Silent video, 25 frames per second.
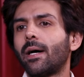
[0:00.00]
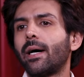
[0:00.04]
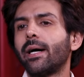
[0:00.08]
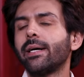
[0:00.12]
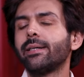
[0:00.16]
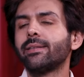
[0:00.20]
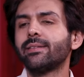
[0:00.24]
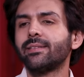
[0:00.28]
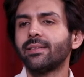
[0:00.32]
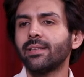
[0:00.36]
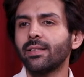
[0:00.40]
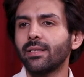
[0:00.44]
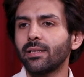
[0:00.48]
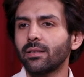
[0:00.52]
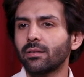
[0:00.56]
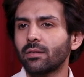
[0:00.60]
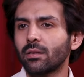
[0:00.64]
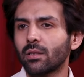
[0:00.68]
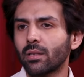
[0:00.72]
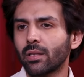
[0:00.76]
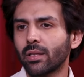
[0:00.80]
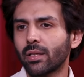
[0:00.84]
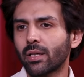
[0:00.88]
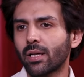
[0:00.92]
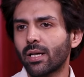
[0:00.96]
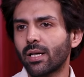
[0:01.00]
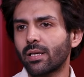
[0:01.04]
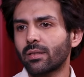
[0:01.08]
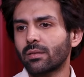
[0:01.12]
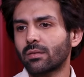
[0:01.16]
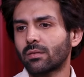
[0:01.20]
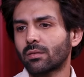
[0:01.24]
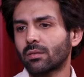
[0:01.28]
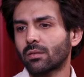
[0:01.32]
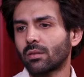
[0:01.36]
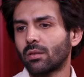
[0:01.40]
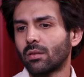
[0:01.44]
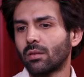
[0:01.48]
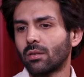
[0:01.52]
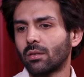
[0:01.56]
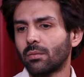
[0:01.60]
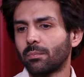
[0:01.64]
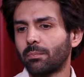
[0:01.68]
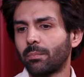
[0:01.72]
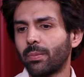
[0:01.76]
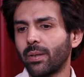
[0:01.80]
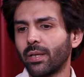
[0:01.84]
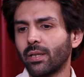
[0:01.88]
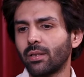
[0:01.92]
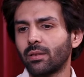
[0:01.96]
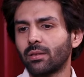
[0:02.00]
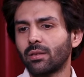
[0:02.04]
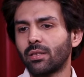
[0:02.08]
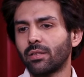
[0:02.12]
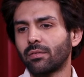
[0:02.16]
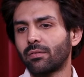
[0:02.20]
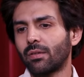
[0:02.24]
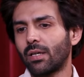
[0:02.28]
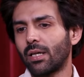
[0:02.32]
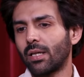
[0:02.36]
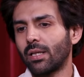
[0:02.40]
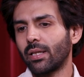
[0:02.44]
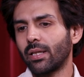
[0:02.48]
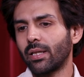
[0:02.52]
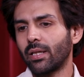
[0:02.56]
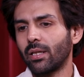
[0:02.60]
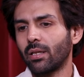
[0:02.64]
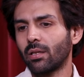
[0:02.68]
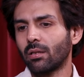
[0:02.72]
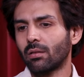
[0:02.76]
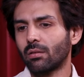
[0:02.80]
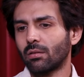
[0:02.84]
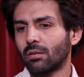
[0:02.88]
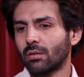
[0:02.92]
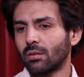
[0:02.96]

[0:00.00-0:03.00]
I see it as a big Diwali